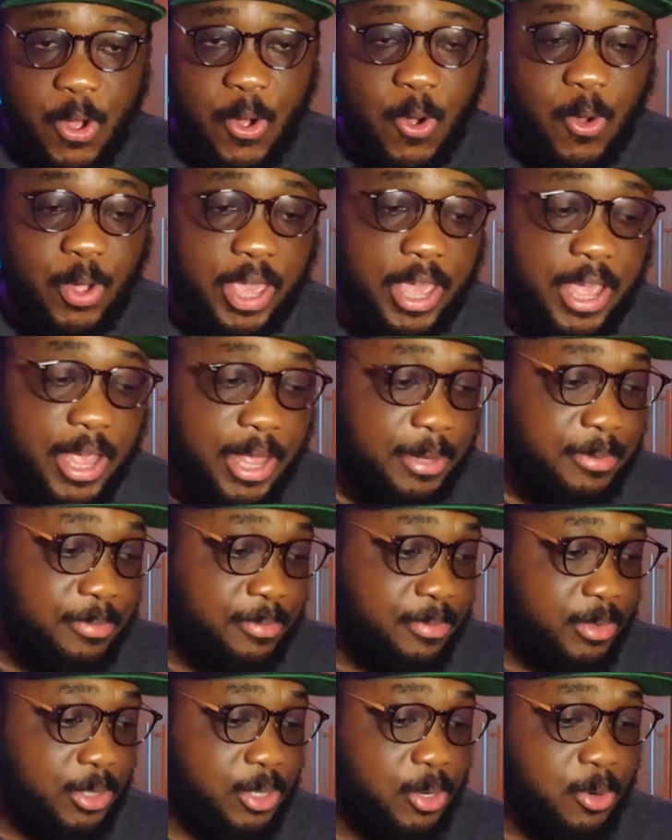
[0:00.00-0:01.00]

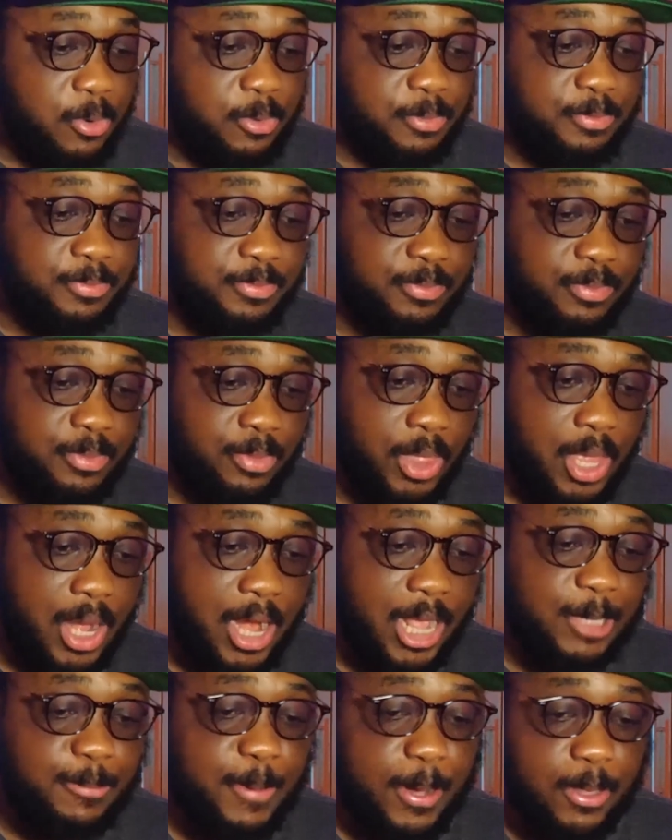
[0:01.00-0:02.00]
Okay, so the
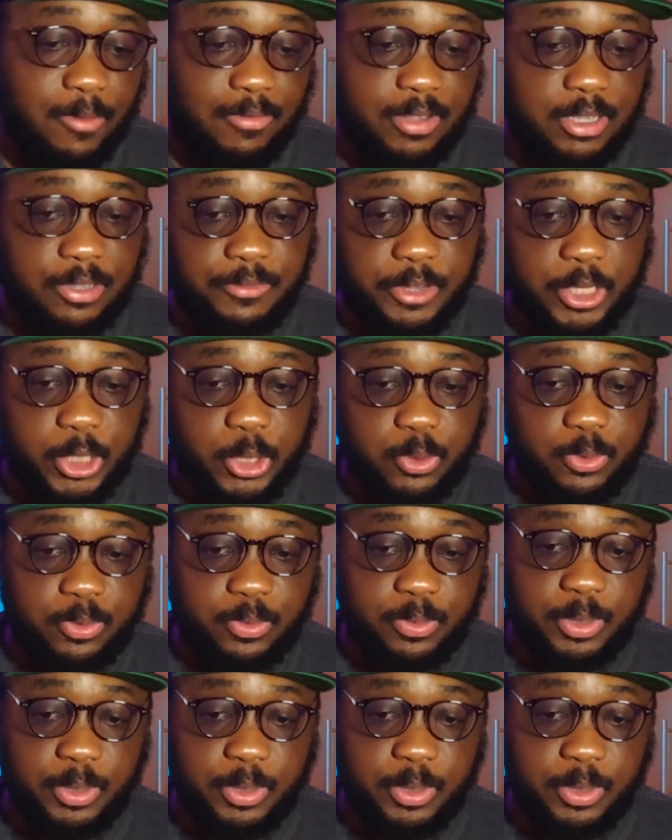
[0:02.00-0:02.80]
next part of this video,